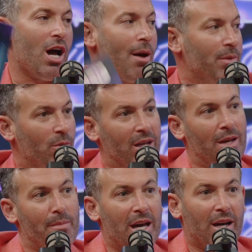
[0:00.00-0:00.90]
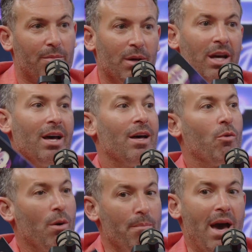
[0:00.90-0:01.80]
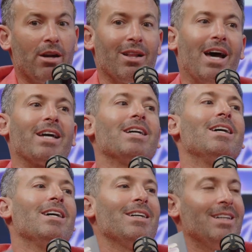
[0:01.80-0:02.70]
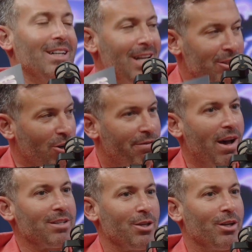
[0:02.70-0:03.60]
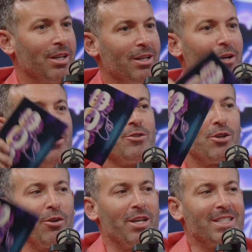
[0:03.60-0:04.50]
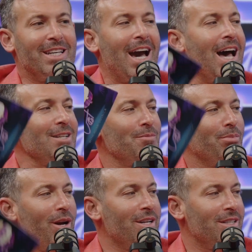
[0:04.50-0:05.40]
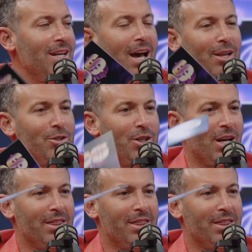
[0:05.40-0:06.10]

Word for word: shop. They want to get makeup, mm-hmm. where men are like, not so fast, honey. Mm-hmm. So this gas brakes analogy,